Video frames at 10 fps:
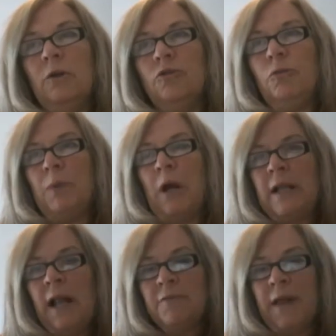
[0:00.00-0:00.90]
She
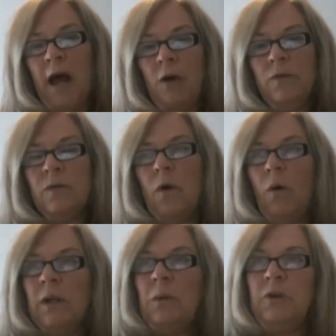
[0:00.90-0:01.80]
rarely left the house,
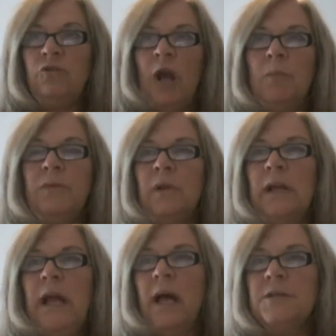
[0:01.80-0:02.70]
only when she
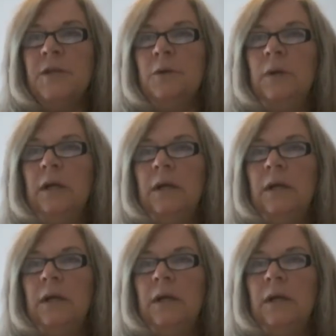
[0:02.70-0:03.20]
absolutely had to.